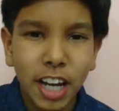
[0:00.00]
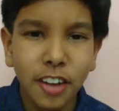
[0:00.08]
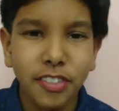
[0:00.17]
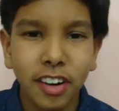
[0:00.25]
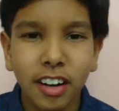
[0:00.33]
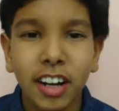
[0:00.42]

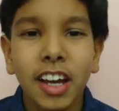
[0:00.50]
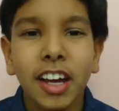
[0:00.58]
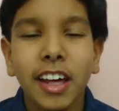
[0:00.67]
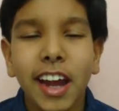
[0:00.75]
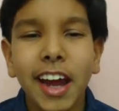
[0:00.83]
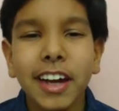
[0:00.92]
Shafer,
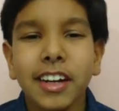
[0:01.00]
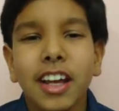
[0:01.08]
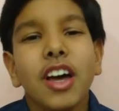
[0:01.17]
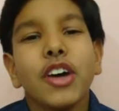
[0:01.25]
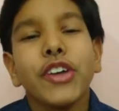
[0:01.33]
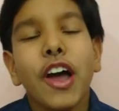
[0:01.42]
right?
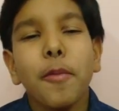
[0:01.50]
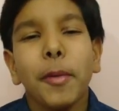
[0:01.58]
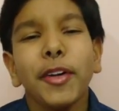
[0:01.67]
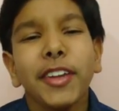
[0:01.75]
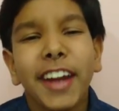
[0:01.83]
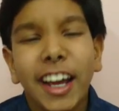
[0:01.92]
So I'll meet
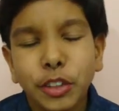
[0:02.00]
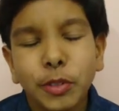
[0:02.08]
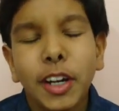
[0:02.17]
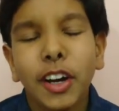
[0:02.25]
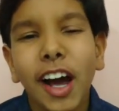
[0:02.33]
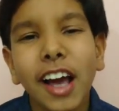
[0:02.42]
you in the next
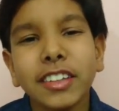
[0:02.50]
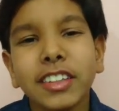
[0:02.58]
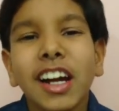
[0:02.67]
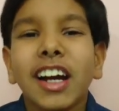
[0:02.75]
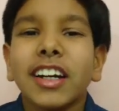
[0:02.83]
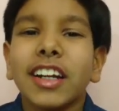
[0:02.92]
video, guys.
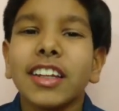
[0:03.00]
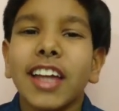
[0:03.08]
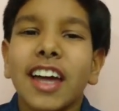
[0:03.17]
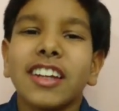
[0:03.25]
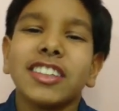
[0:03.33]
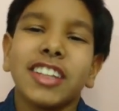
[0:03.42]
Till
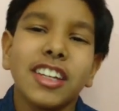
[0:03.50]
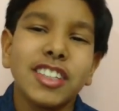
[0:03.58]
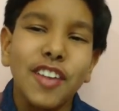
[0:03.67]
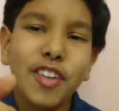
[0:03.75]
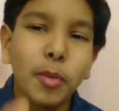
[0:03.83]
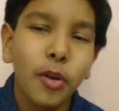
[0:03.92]
then, stay
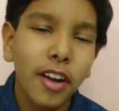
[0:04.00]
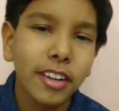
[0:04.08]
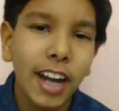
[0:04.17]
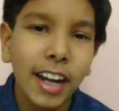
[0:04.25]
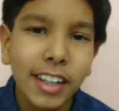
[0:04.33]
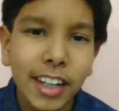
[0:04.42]
safe from COVID
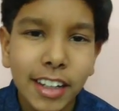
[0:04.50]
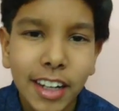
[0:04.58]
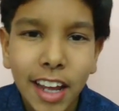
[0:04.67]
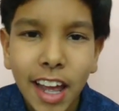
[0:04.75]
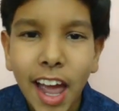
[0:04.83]
nineteen,